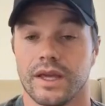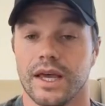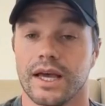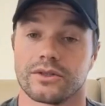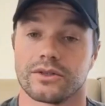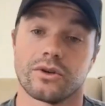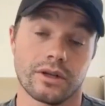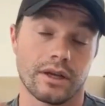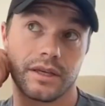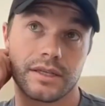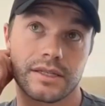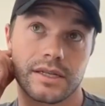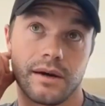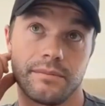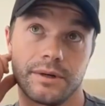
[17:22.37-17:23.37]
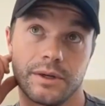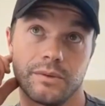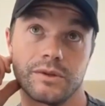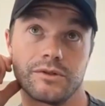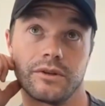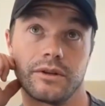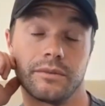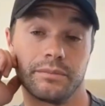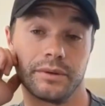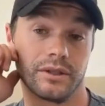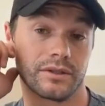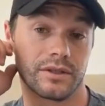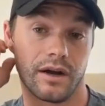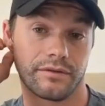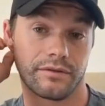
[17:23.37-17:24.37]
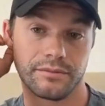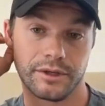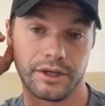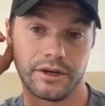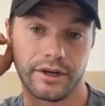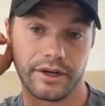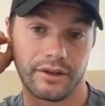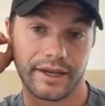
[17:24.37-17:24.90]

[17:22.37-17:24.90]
Yeah, totally. And this company was really built off community.